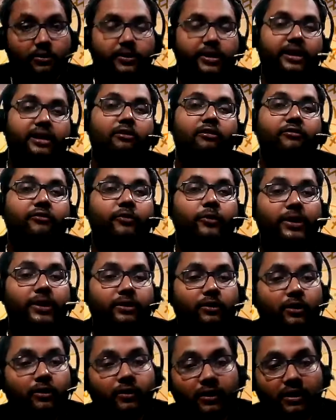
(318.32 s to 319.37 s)
okay now if you
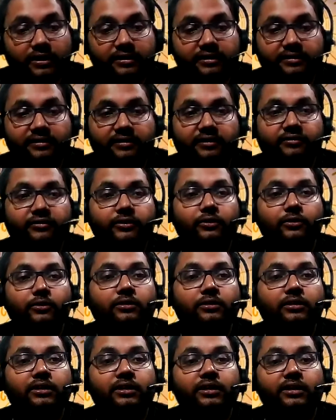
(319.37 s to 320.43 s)
ignore all this if
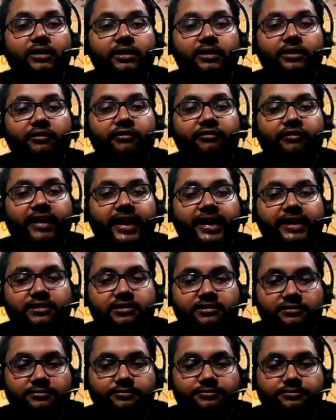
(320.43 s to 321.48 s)
you
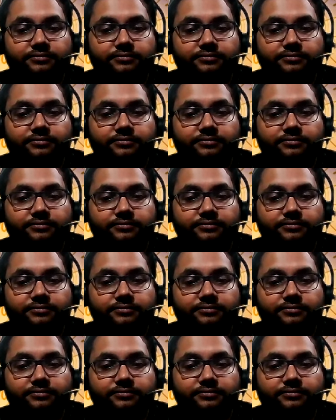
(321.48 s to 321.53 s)
fight